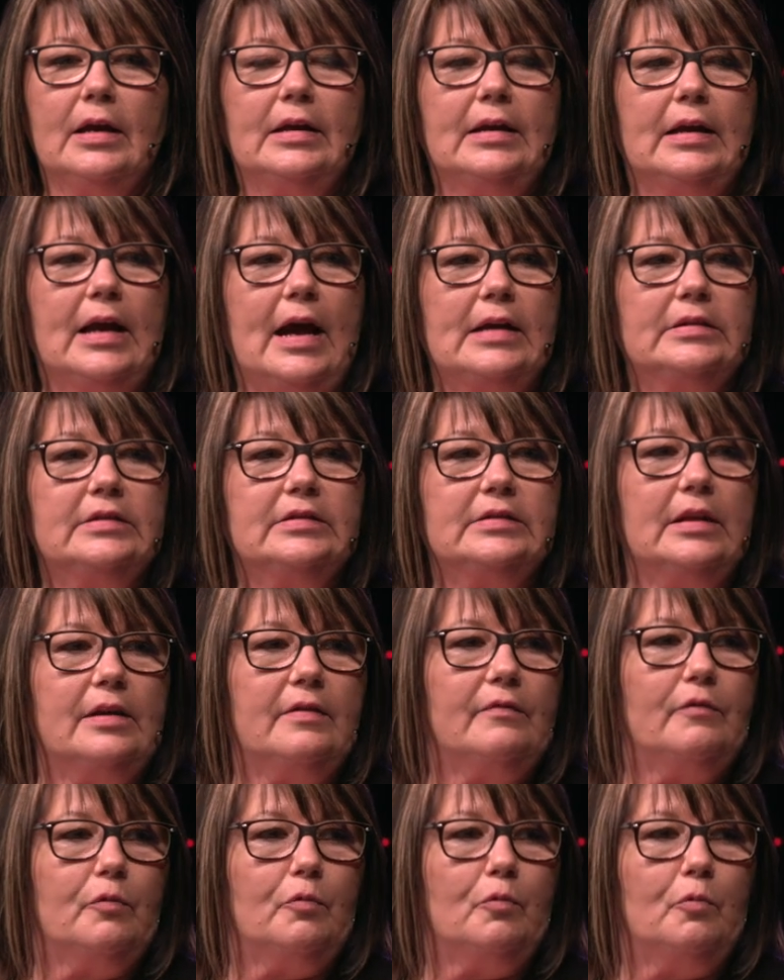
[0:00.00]
God's
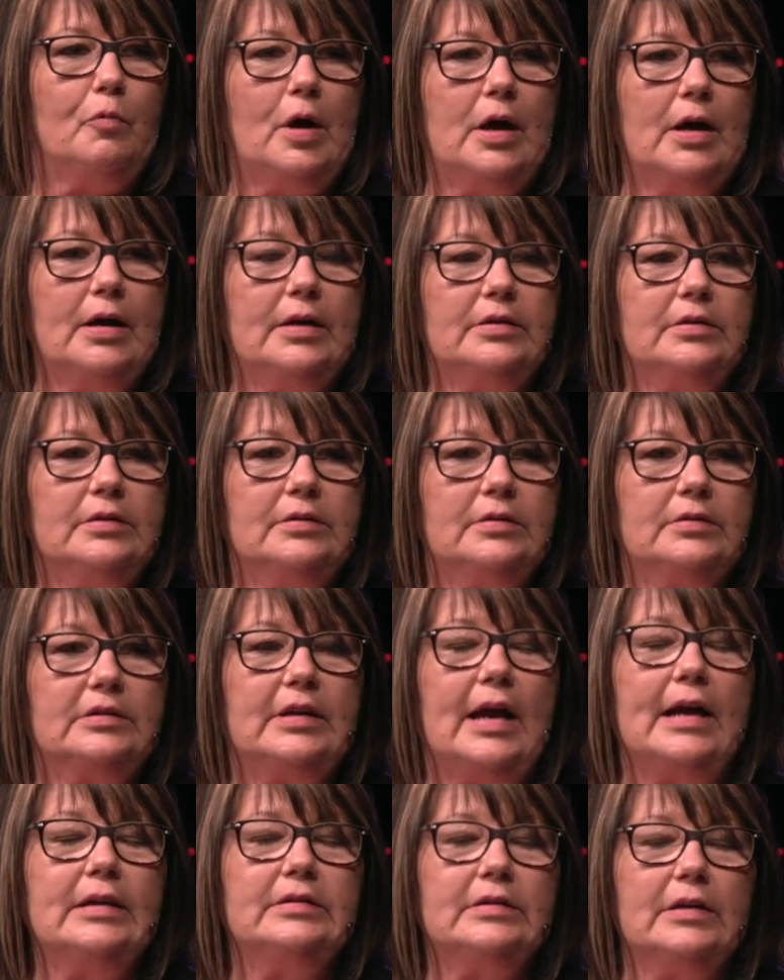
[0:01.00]
love
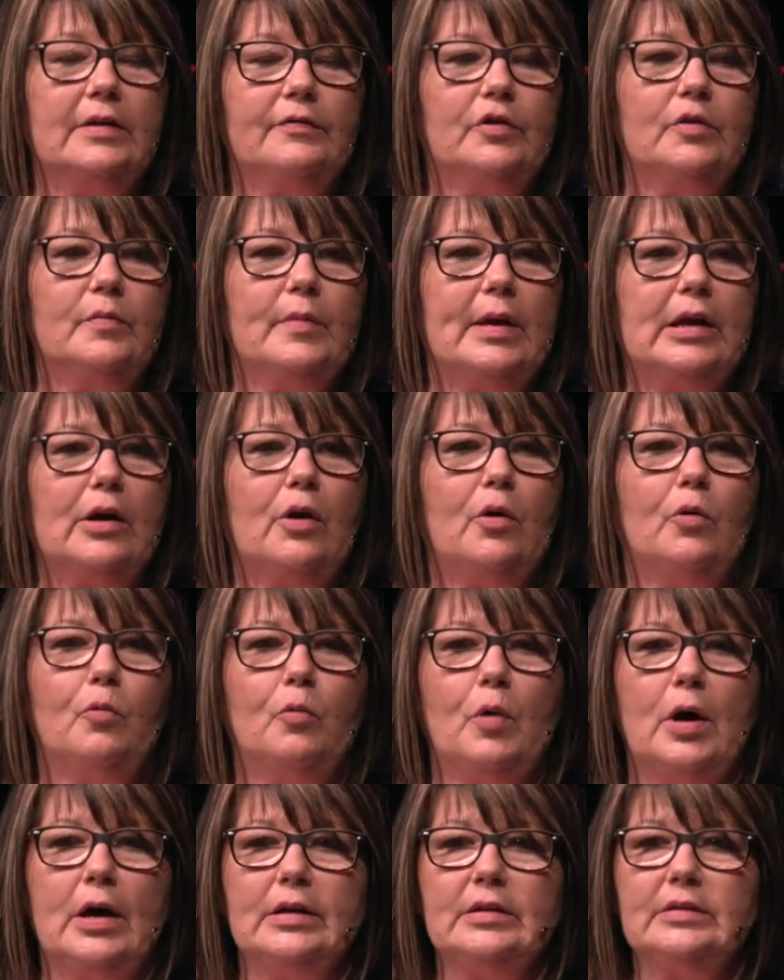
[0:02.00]
for Michael
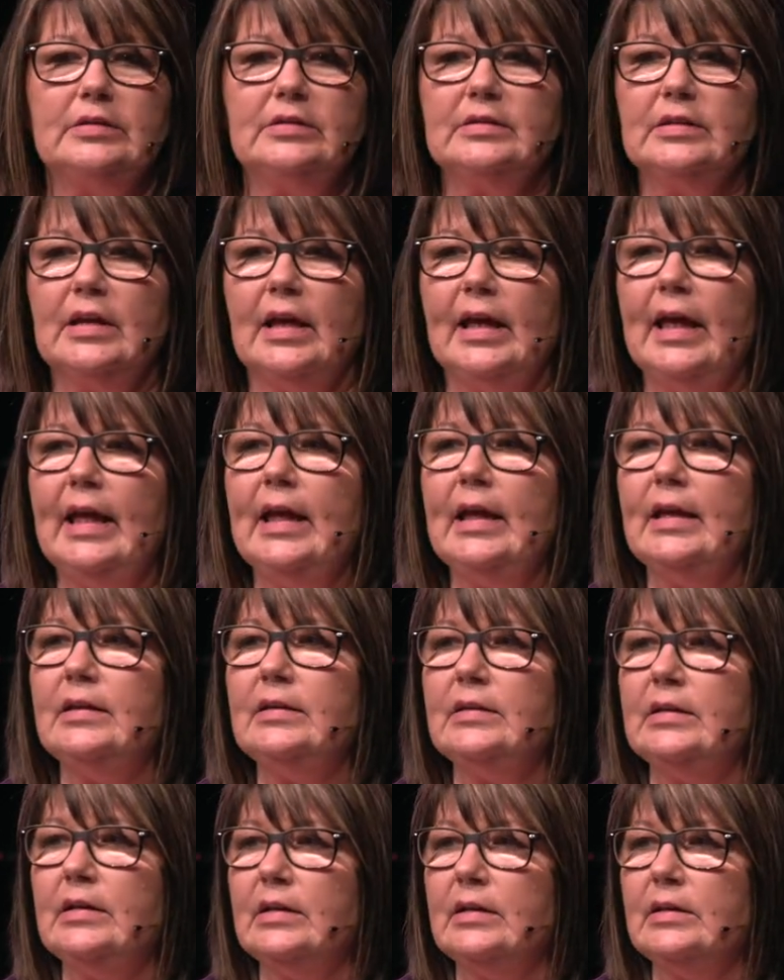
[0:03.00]
was and
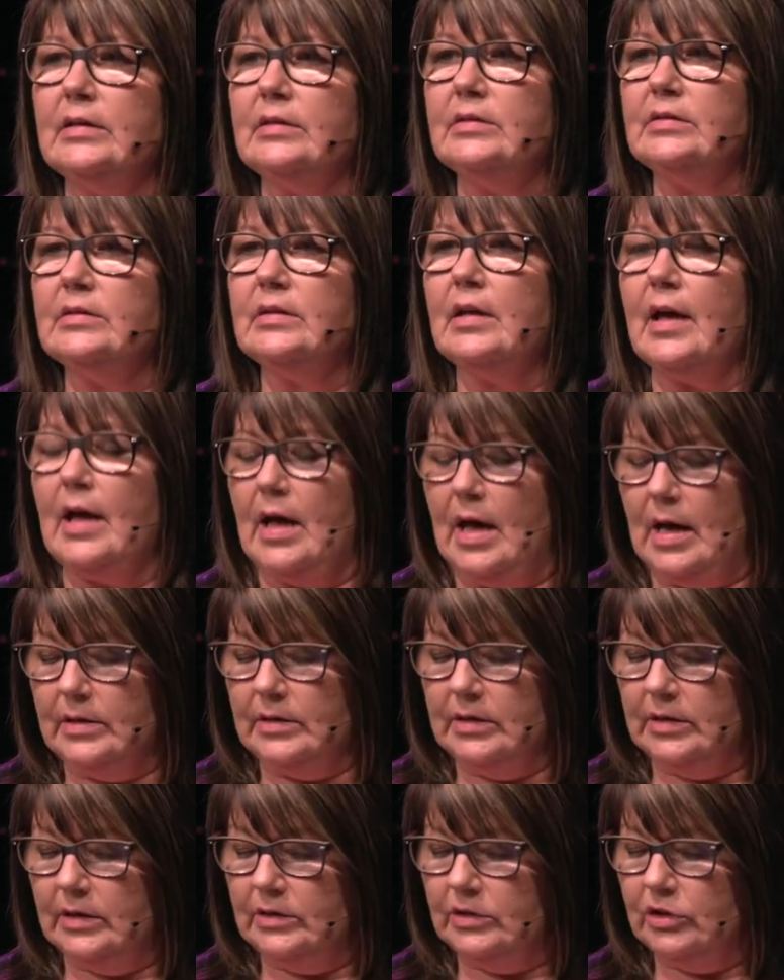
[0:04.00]
is
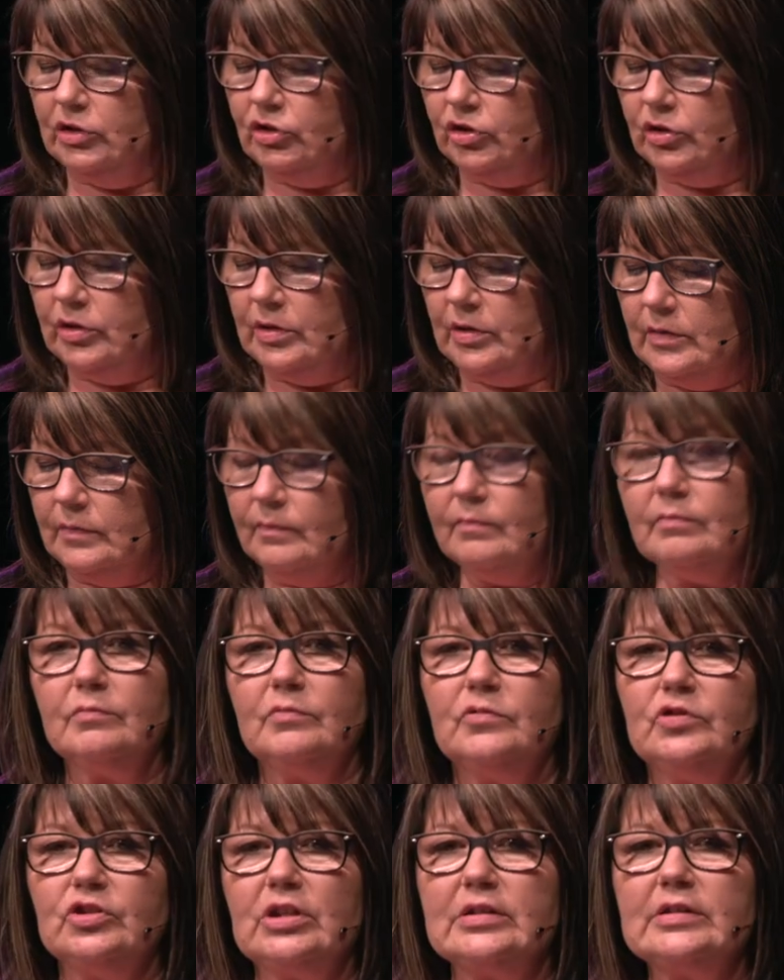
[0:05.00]
unconditional,
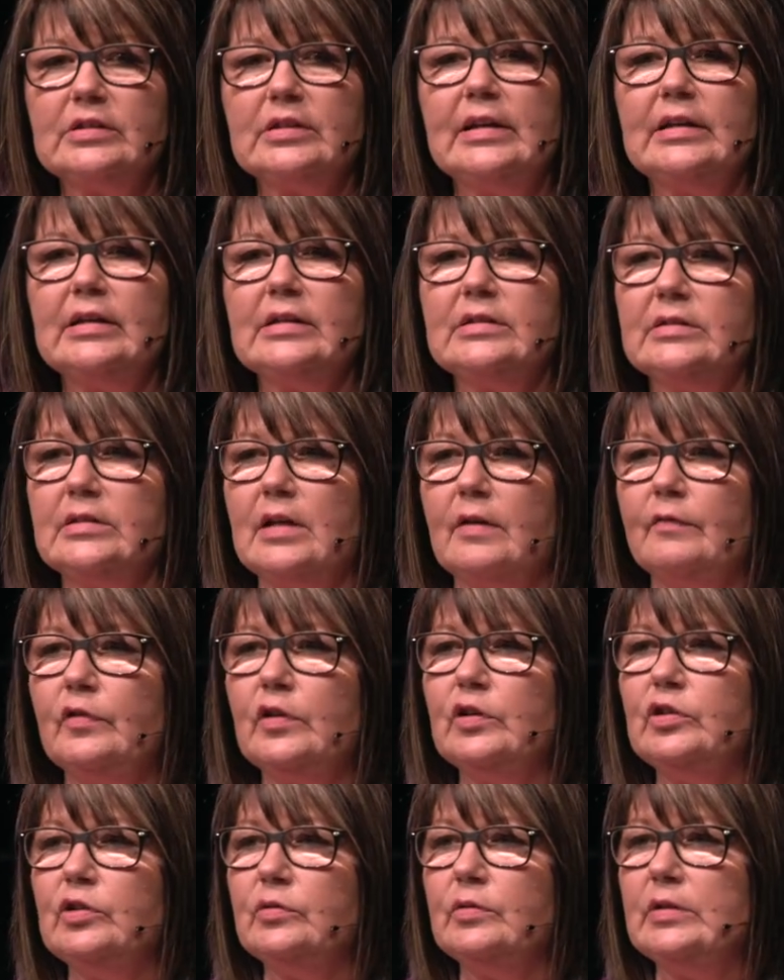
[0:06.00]
just like his love for
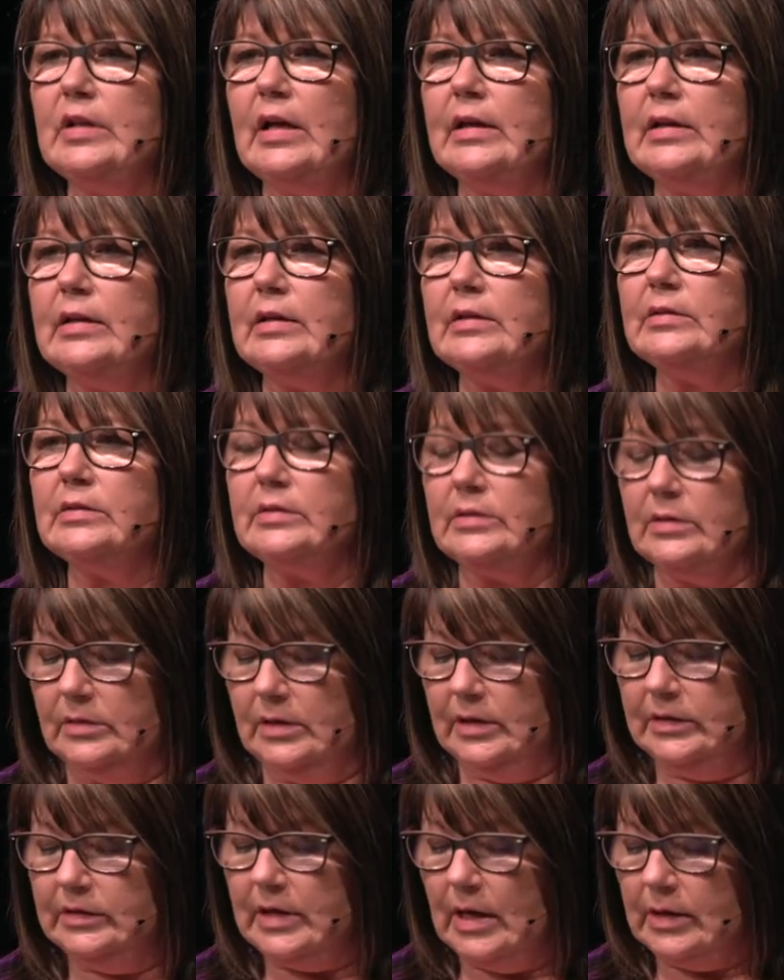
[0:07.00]
you, ladies.
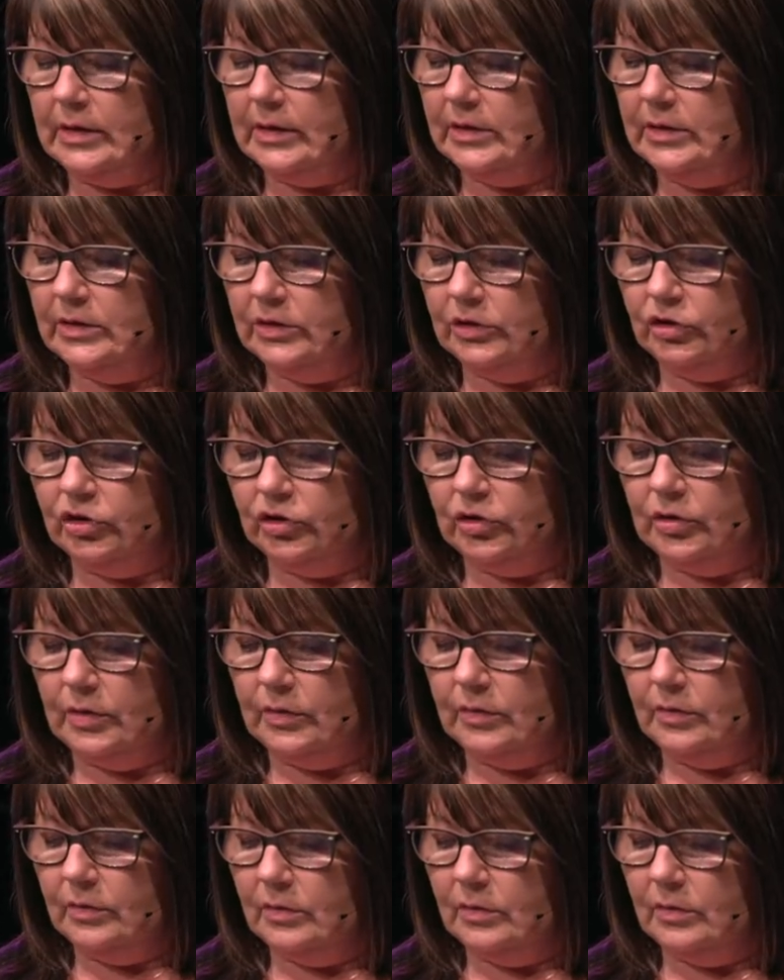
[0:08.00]
It's unconditional.